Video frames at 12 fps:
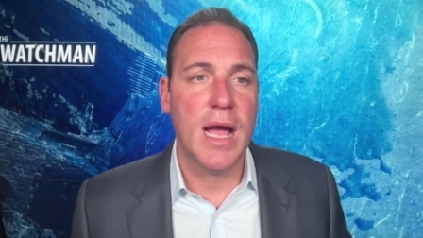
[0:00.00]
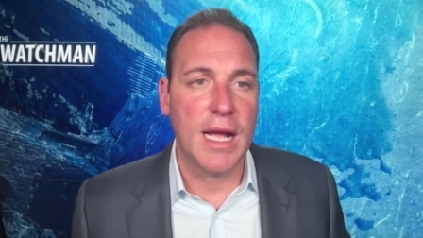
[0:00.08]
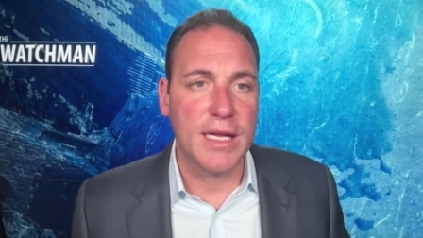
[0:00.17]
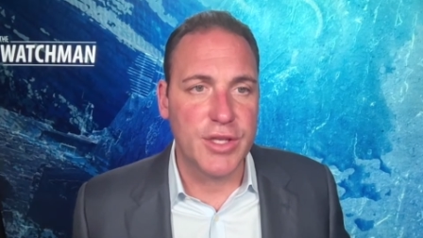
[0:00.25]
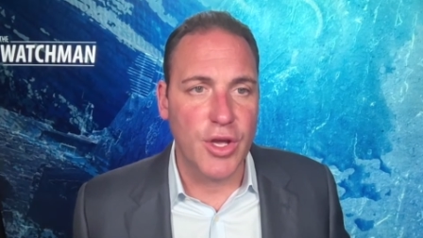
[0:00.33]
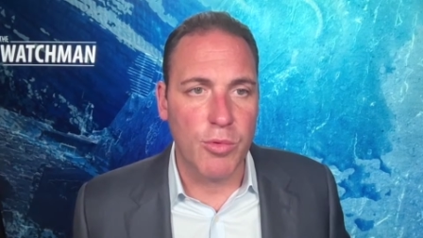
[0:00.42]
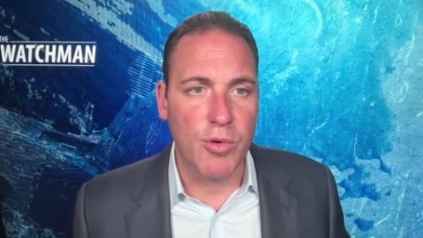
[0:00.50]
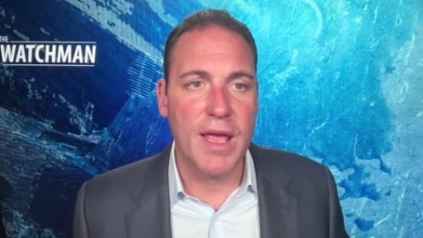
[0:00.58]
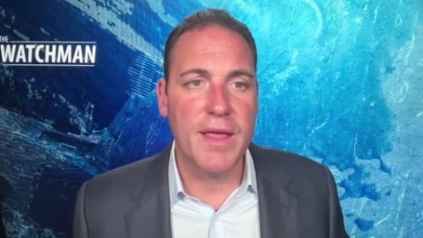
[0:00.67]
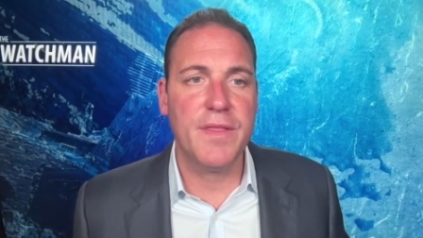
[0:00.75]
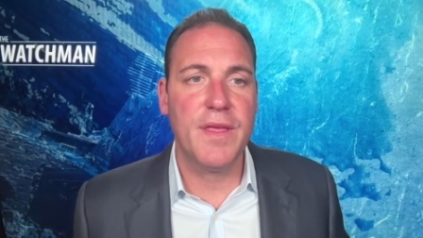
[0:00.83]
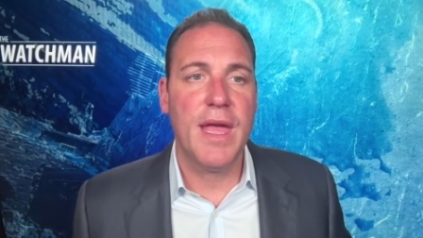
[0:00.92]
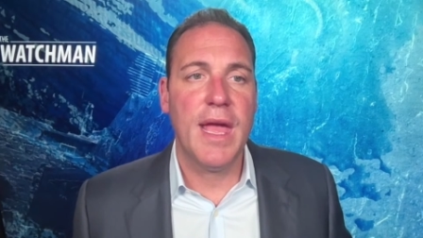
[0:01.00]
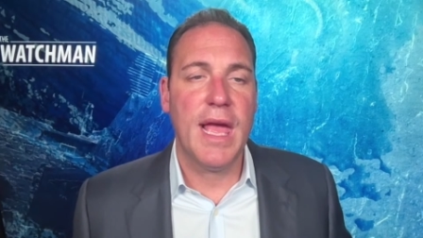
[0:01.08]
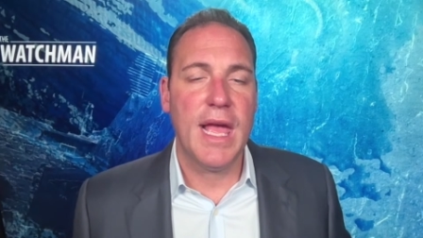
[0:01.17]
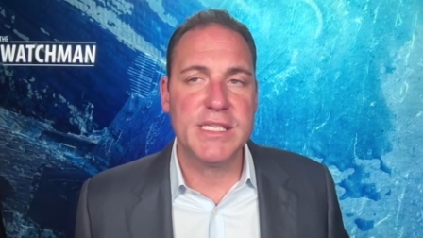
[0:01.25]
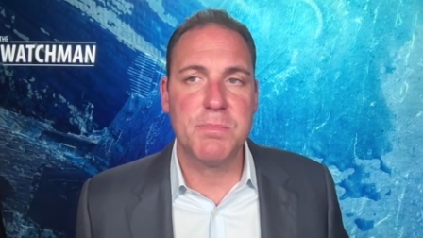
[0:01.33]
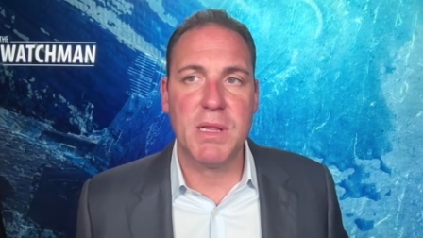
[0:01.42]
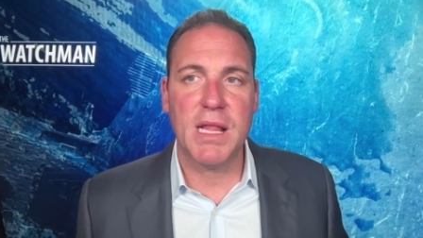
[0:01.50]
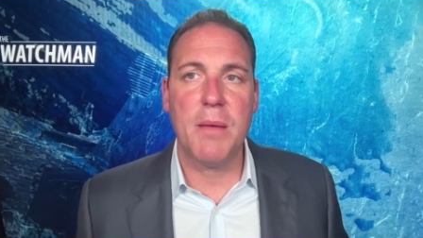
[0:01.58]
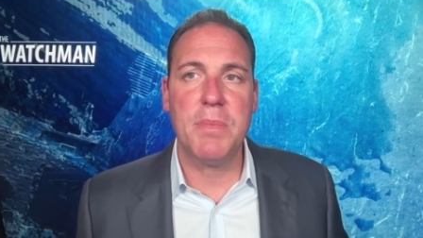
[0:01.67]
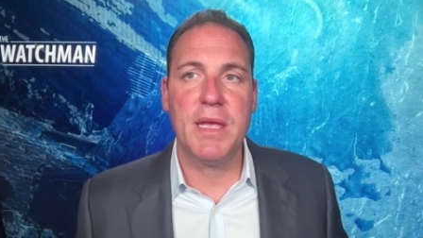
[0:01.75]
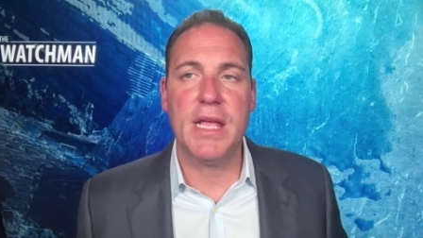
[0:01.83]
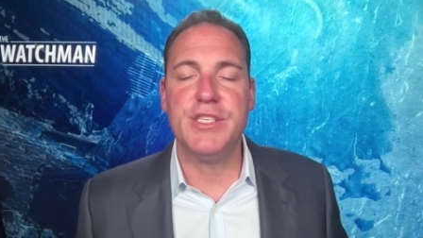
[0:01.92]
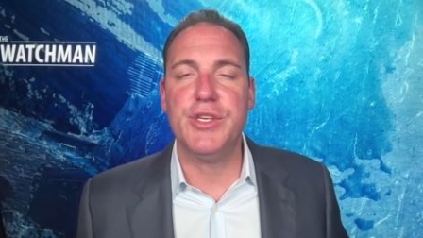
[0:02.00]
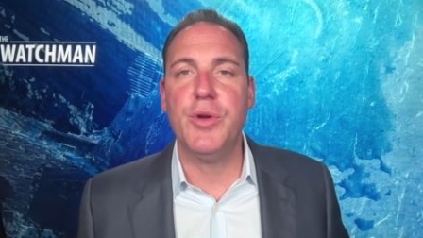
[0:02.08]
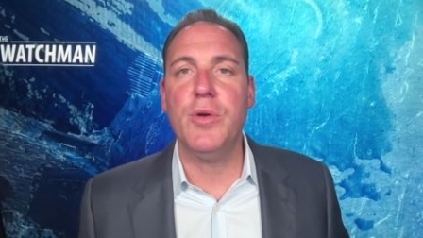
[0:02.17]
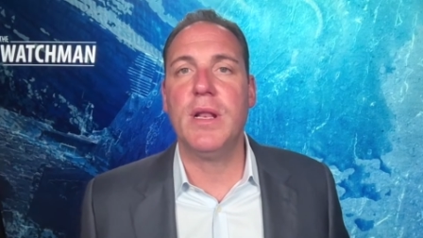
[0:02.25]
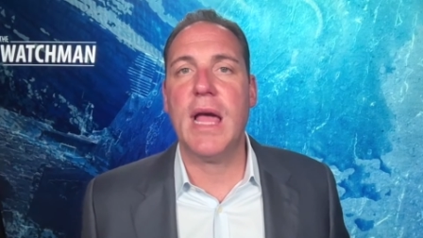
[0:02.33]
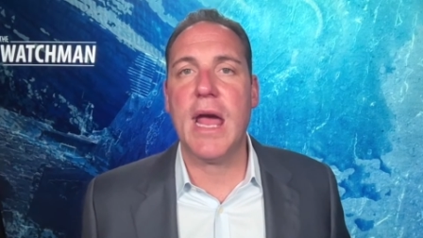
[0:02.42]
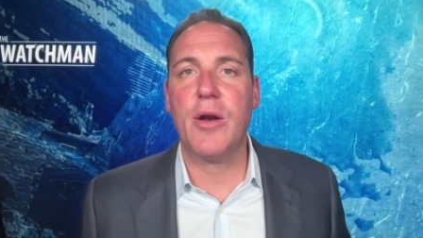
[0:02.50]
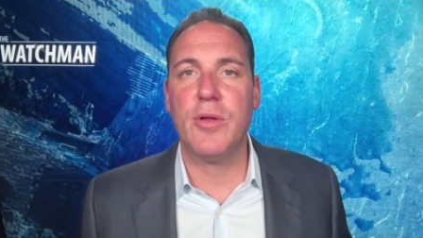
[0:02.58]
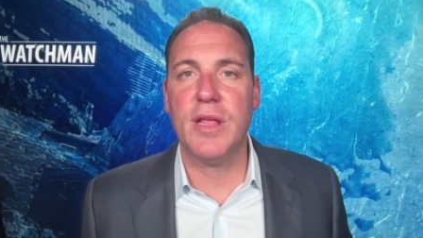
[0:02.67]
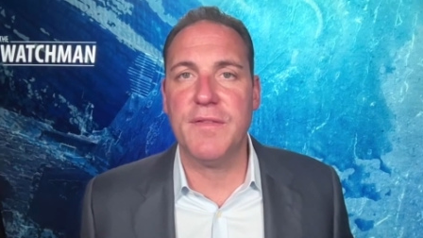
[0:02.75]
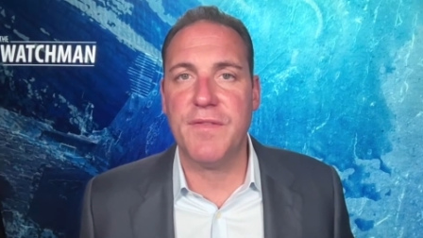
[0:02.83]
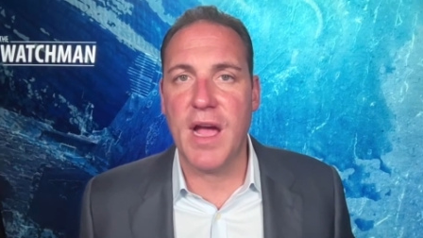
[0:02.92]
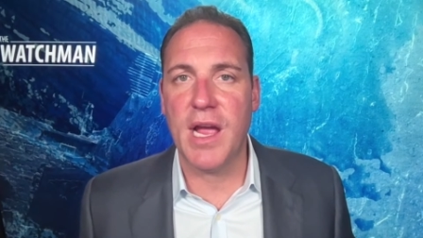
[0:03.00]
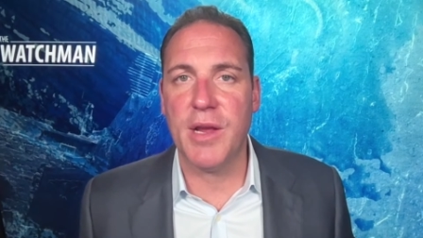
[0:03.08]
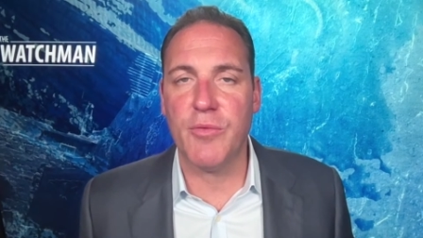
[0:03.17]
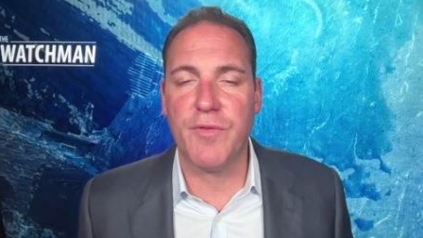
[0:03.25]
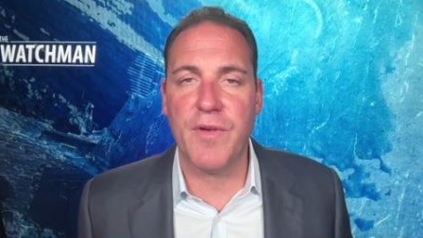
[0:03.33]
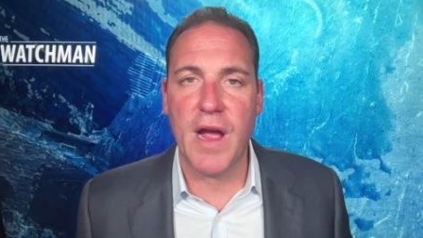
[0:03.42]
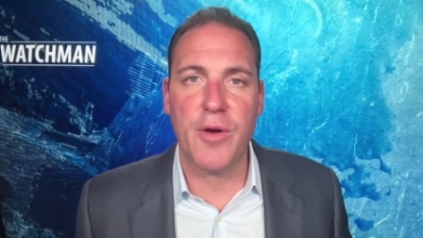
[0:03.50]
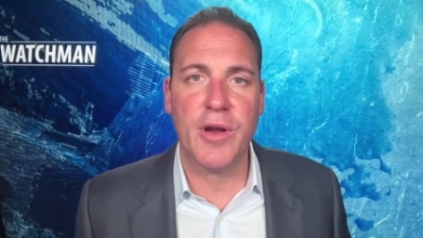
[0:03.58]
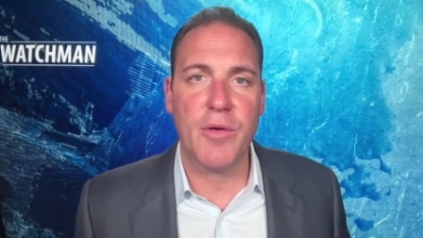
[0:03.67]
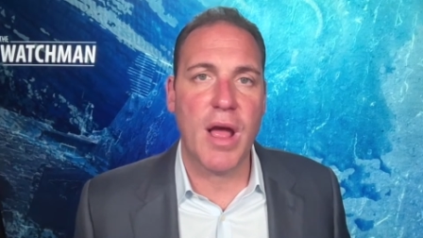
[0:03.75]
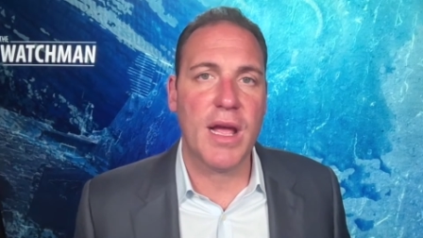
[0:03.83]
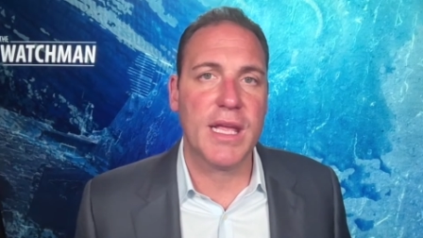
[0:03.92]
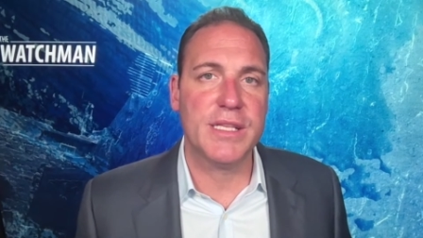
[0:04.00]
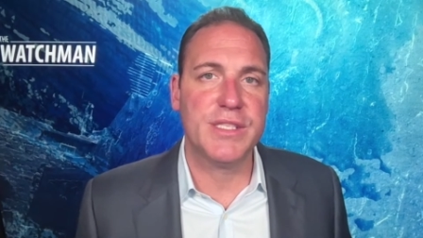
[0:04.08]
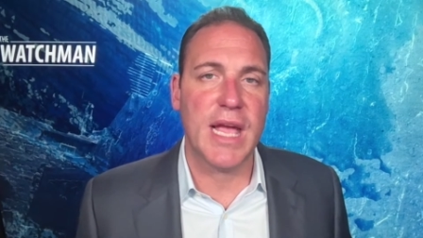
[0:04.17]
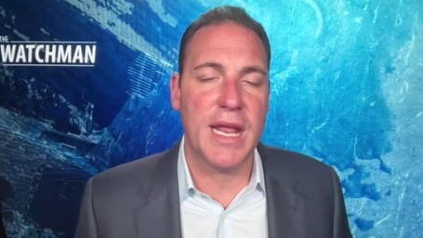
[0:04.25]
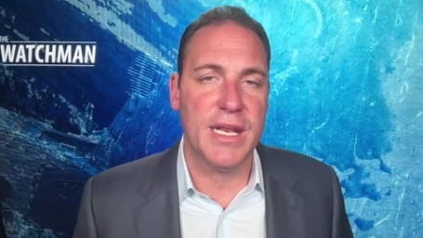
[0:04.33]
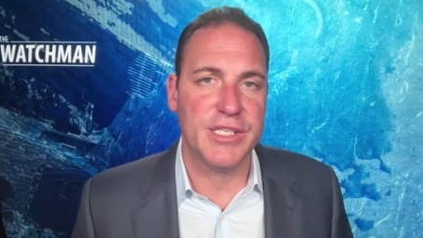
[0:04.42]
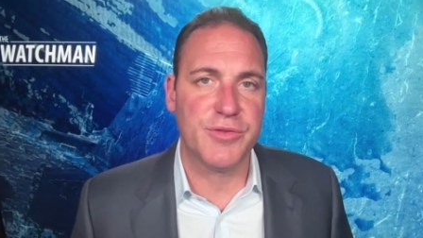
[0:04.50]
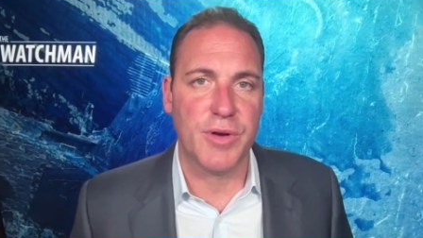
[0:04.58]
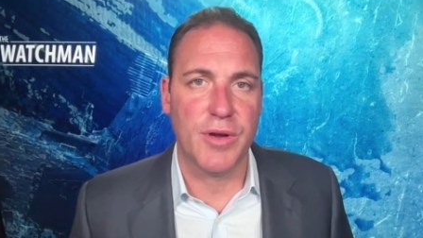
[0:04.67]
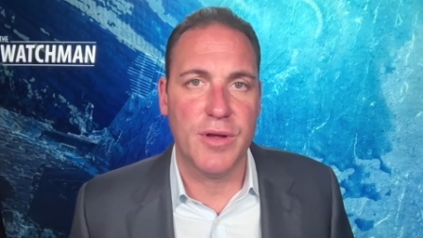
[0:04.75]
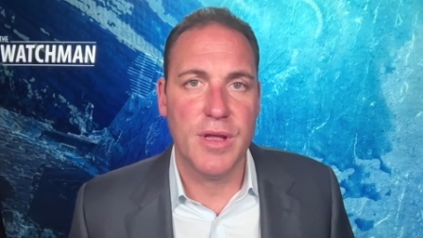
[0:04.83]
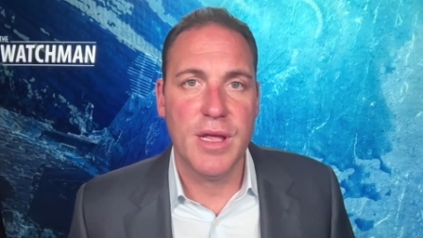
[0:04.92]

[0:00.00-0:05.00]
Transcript: October 8th, Hezbollah begins unilaterally firing rockets at Israel.